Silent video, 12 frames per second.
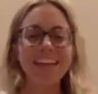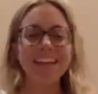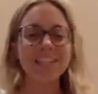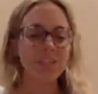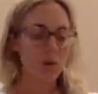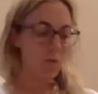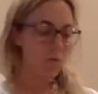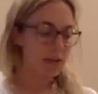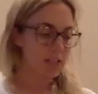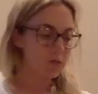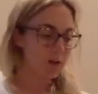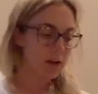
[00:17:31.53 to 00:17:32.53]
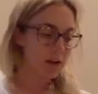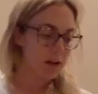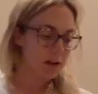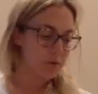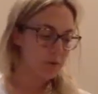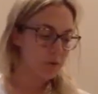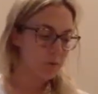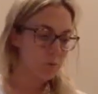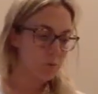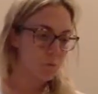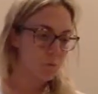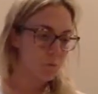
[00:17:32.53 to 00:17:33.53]
So that's what I
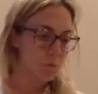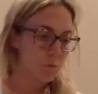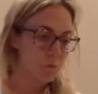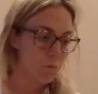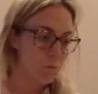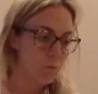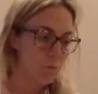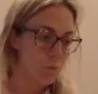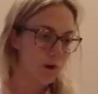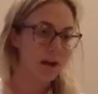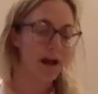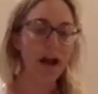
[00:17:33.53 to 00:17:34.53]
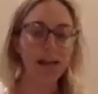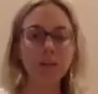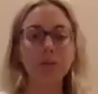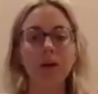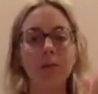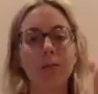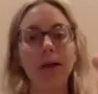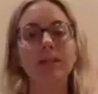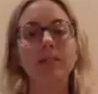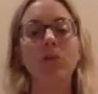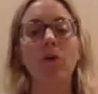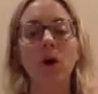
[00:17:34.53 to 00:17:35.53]
highly recommend is,